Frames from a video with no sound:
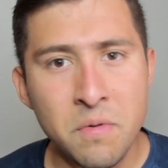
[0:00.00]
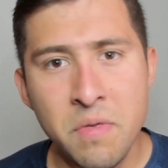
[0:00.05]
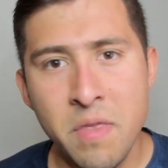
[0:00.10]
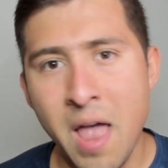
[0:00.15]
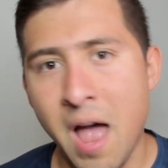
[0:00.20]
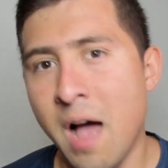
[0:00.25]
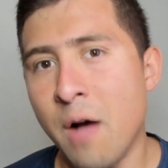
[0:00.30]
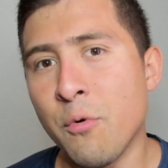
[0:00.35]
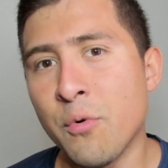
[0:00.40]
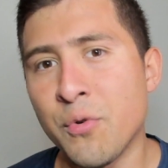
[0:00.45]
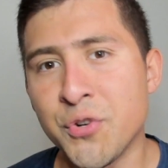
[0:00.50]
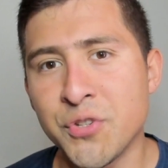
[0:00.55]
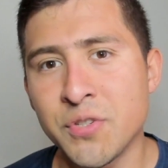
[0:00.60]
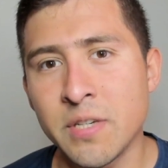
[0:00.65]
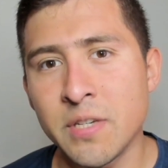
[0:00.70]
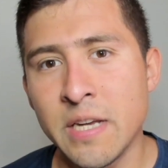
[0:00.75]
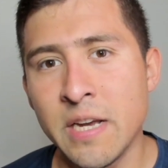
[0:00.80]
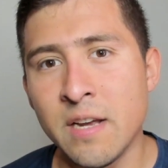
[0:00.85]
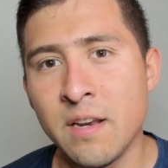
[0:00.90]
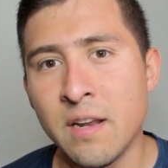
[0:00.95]
Now we're
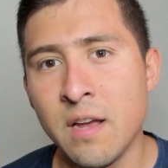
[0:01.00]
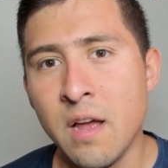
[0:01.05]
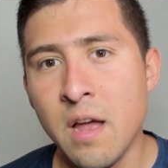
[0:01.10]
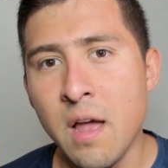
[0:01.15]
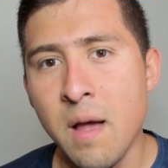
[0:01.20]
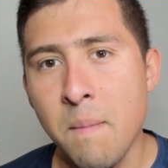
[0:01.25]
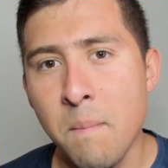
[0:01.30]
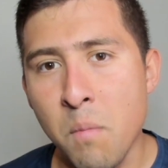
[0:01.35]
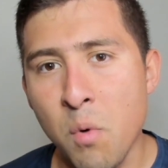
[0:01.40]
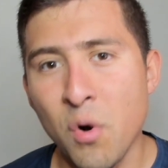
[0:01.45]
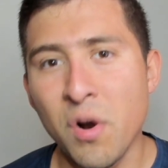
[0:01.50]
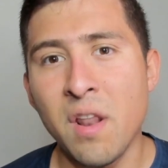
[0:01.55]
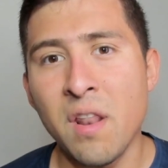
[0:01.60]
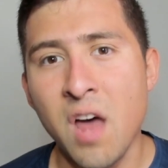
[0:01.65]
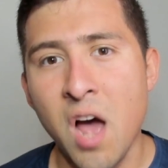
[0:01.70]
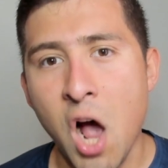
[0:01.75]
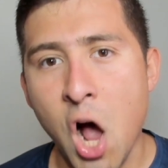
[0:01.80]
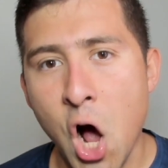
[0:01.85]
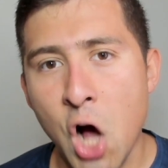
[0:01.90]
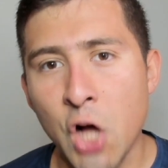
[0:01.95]
seeing more than
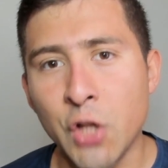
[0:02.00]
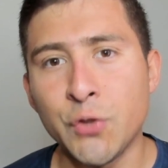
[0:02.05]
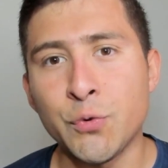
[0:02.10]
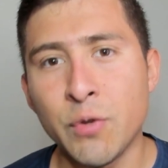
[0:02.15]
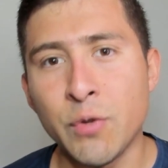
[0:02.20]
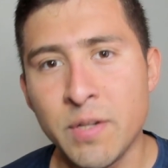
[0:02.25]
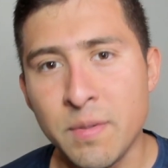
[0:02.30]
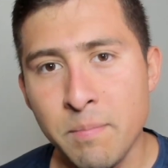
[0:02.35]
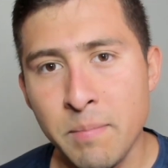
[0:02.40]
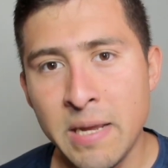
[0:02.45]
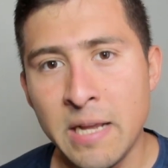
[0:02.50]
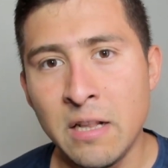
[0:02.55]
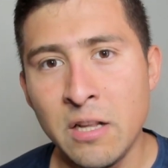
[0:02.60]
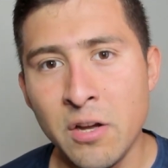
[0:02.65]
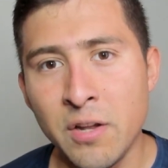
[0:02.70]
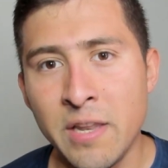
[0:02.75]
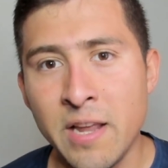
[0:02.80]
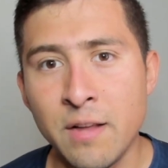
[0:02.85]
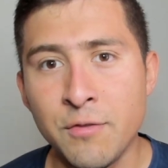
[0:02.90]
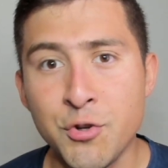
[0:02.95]
100
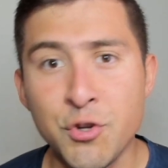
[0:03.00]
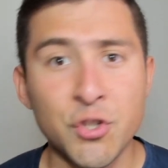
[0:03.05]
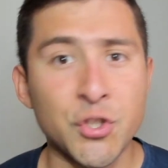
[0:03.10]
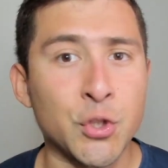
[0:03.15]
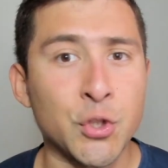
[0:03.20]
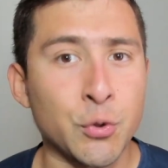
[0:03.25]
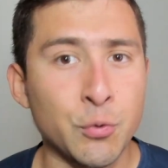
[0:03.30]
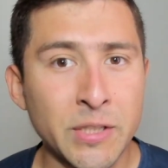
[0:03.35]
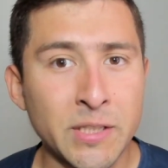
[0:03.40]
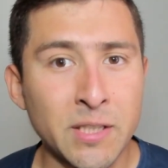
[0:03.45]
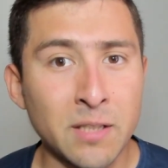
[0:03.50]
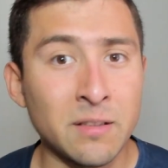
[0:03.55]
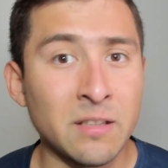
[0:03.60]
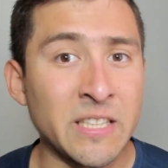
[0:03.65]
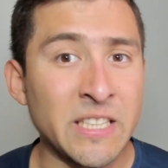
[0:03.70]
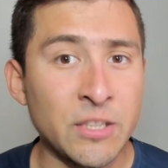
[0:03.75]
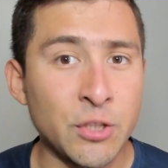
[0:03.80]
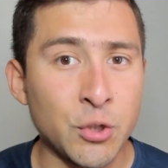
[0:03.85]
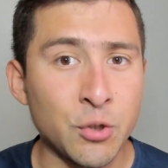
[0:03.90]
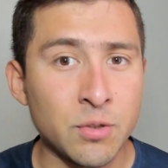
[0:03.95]
million, and just
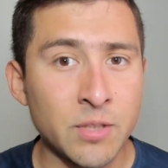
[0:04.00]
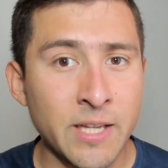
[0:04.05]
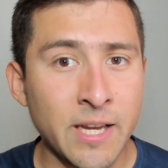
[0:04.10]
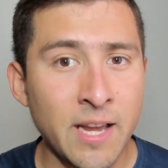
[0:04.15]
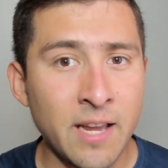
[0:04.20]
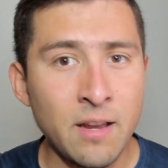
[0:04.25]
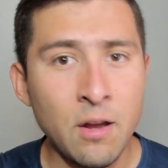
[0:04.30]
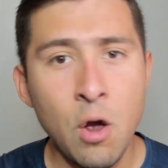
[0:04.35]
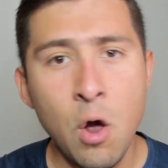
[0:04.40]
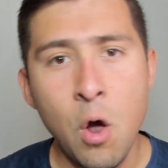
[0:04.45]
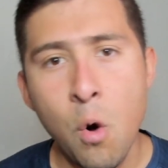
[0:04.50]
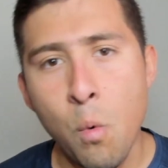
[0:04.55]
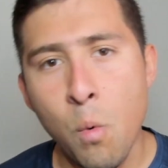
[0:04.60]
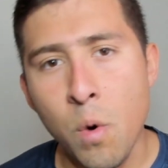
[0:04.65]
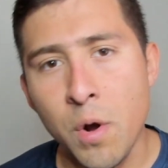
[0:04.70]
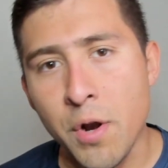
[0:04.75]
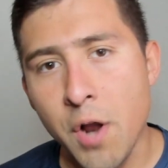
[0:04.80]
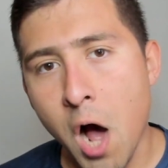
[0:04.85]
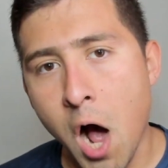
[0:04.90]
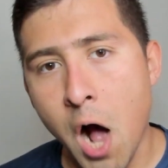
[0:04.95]
recently today,
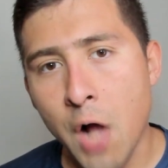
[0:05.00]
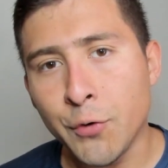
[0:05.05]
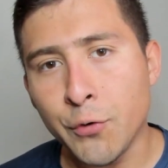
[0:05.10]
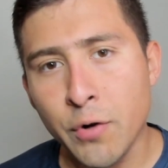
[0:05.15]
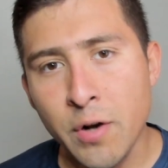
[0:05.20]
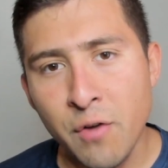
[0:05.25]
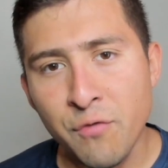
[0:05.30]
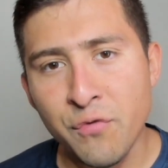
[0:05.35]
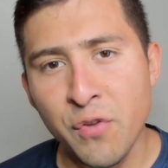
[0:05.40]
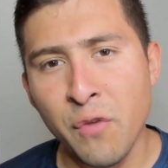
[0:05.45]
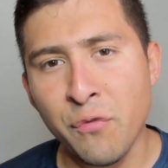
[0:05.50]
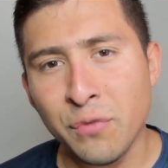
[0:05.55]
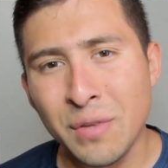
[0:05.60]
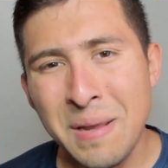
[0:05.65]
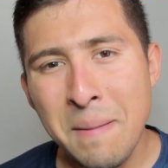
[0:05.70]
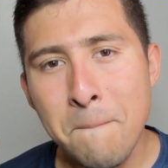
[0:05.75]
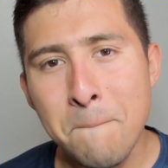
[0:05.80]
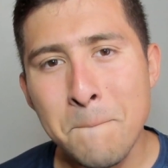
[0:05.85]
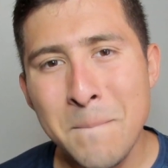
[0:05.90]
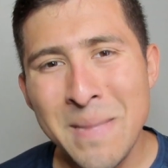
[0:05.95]

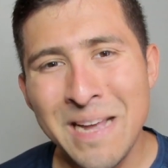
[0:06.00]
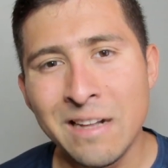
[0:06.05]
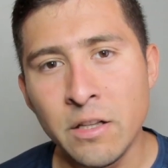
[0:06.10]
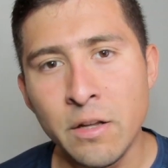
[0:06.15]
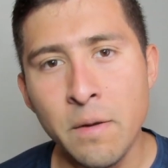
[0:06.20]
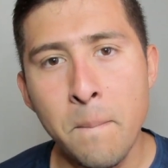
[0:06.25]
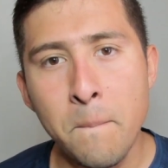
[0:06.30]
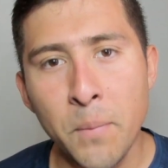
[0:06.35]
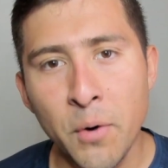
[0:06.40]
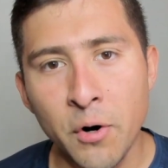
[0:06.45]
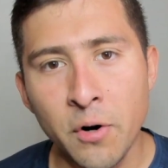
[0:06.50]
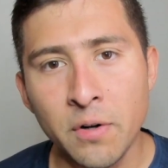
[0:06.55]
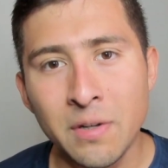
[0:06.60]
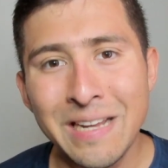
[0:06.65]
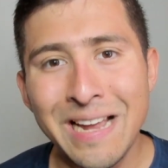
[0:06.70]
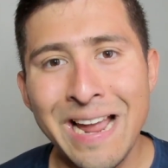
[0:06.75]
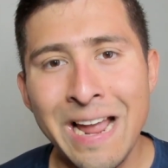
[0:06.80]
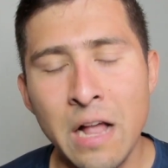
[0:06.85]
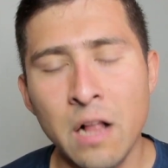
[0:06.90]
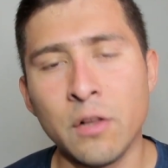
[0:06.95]
150 million
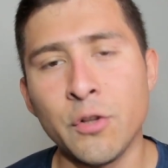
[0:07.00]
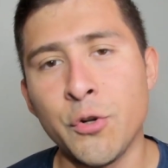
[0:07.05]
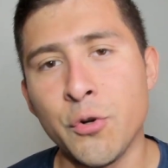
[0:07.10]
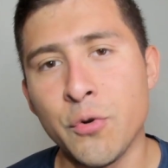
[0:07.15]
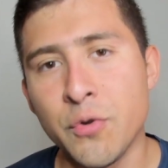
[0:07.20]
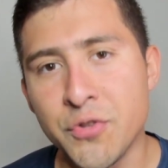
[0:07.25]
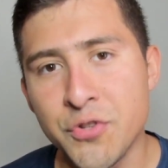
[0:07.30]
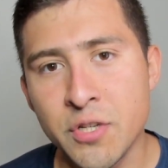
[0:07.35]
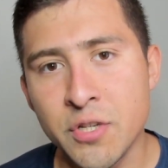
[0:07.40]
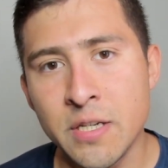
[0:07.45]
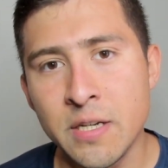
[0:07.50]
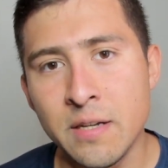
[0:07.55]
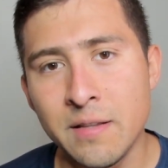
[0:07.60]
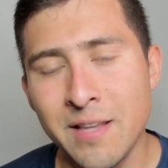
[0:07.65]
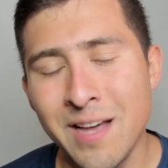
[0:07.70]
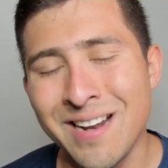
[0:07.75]
burn LUNC.